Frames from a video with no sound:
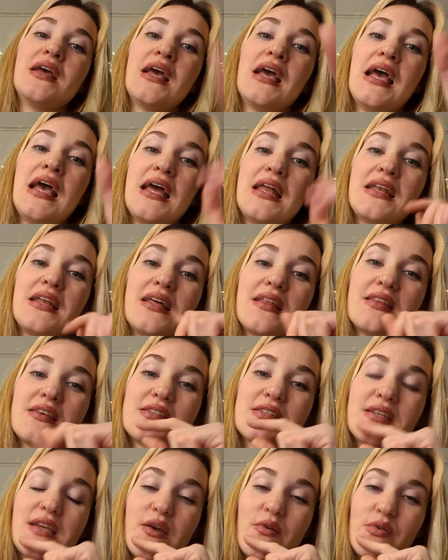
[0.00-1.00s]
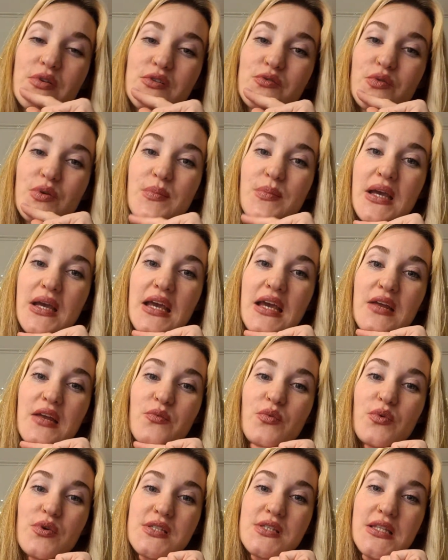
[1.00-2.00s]
Another scary dream I had
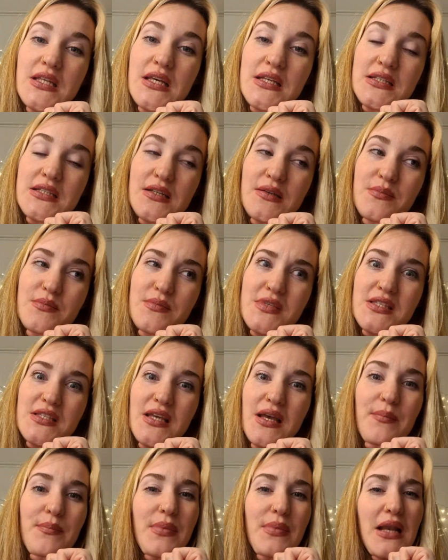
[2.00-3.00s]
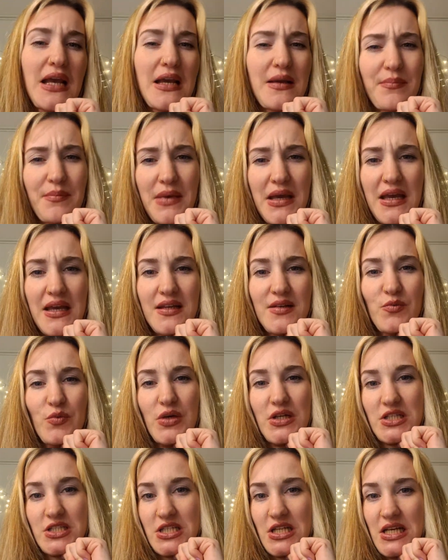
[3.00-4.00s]
was that some black men were
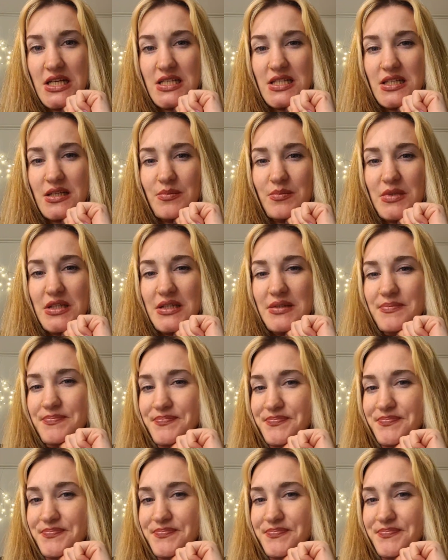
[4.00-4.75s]
chasing me